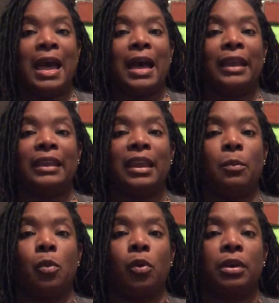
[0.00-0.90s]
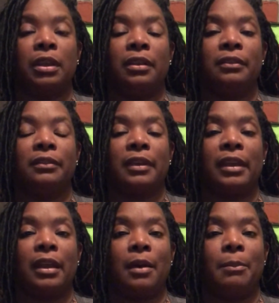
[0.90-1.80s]
I gained more
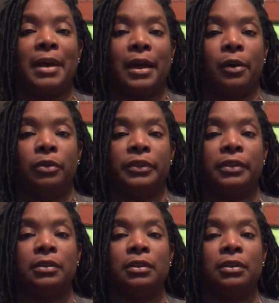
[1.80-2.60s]
insight about